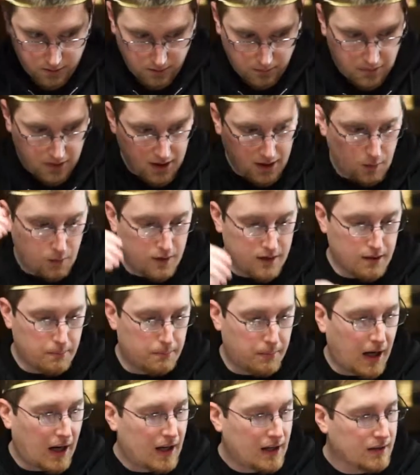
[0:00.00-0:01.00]
something with the
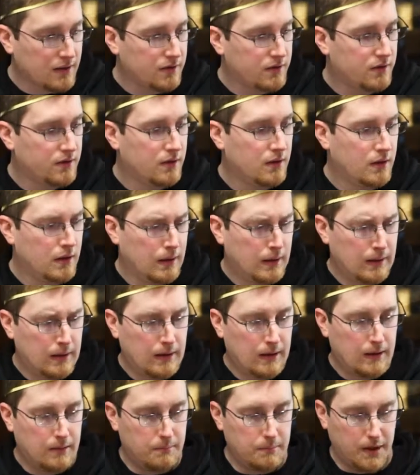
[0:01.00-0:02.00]
box,
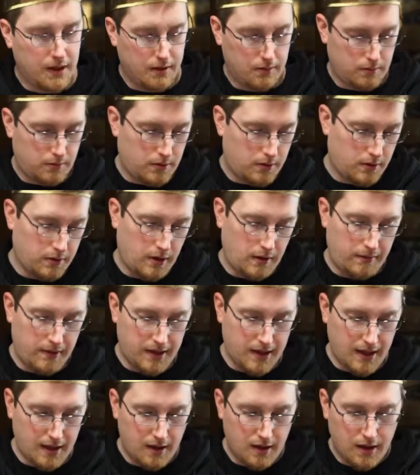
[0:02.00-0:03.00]
but we'll hold off
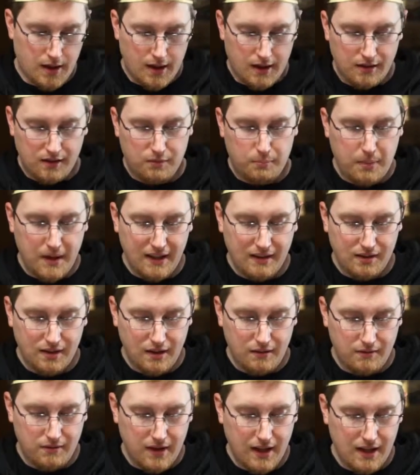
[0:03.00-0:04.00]
on that. Space
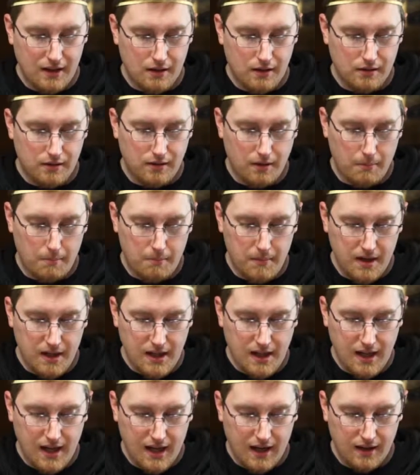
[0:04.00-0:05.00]
Invaders
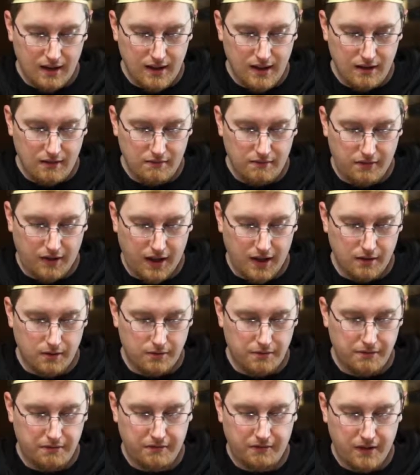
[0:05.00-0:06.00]
mini alien
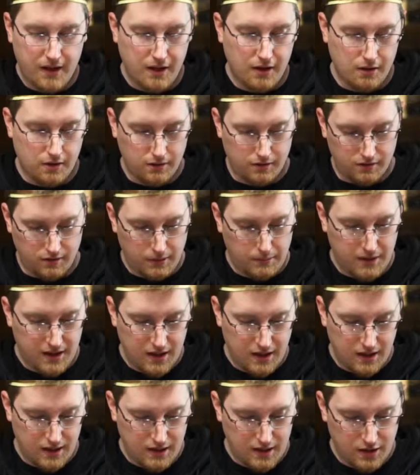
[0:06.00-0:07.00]
vinyl figures,
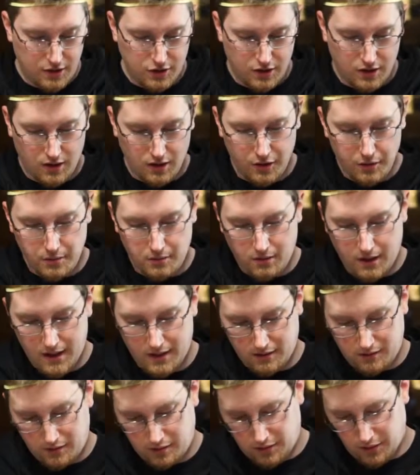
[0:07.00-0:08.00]
limited edition, Loot Crate
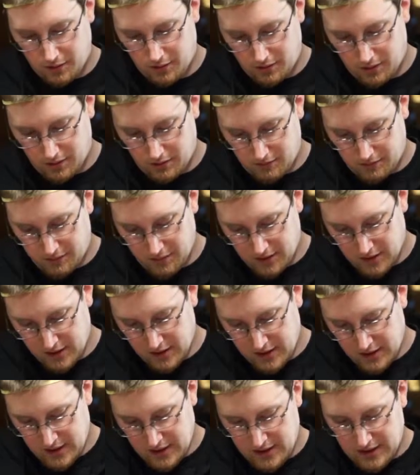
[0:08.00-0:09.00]
exclusive.
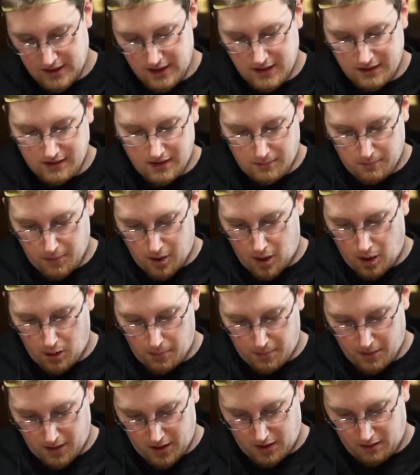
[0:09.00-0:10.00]
This I'm
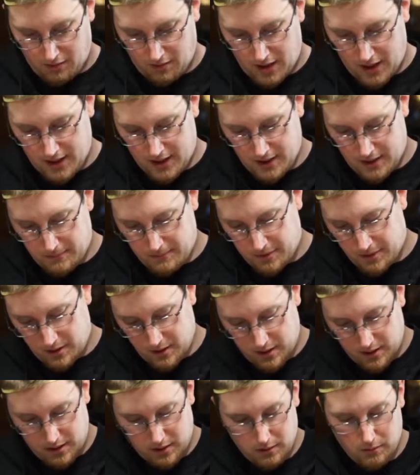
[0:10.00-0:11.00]
opening right up.
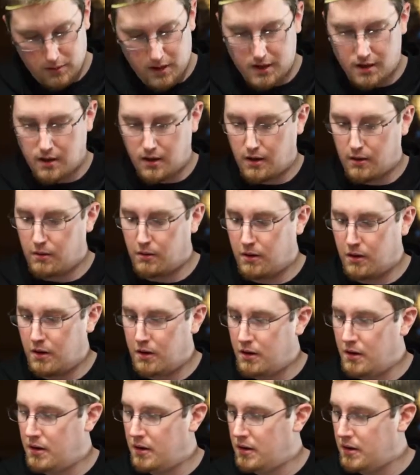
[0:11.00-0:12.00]
Here we go.
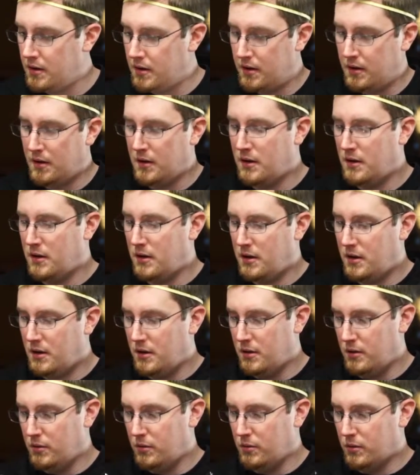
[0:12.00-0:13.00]

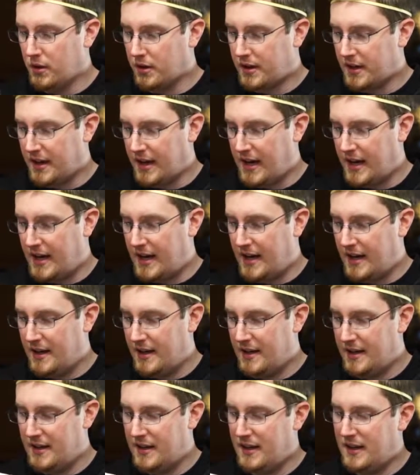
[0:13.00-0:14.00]
Ooh, look at
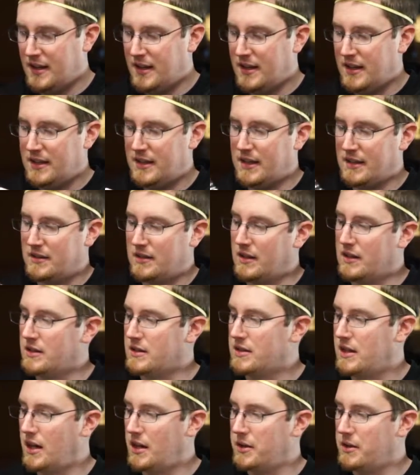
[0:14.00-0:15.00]
that. Nice little
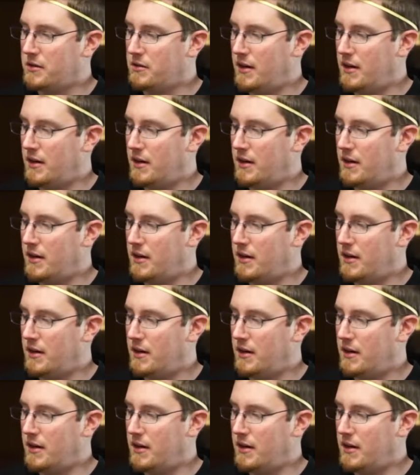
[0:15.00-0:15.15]
color